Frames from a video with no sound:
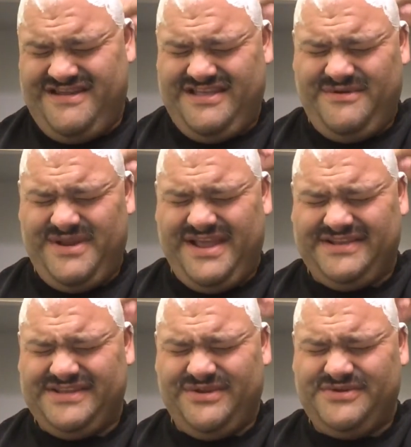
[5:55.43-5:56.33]
and then when I
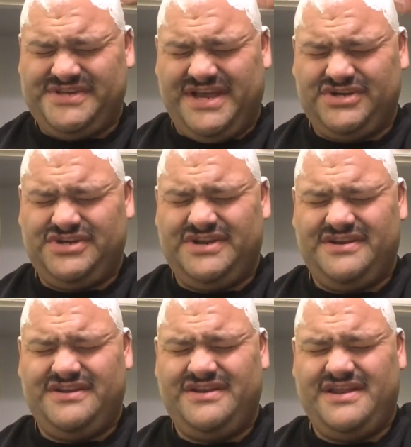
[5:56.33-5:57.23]
get to the new
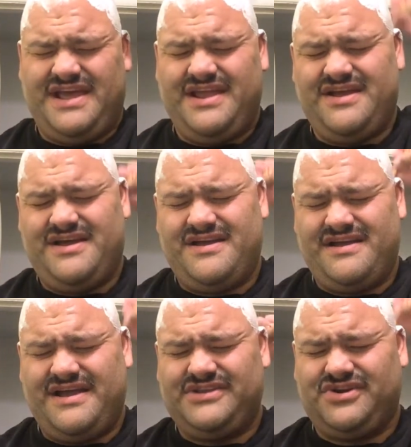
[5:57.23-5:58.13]
section, I, uh,
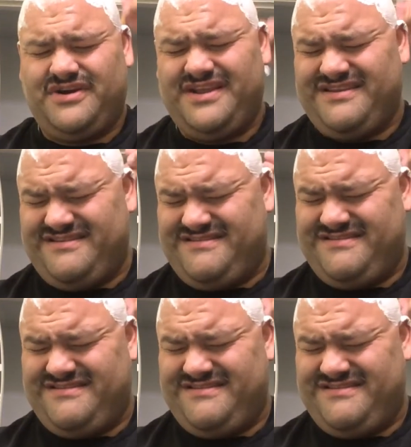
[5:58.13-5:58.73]
I turn it.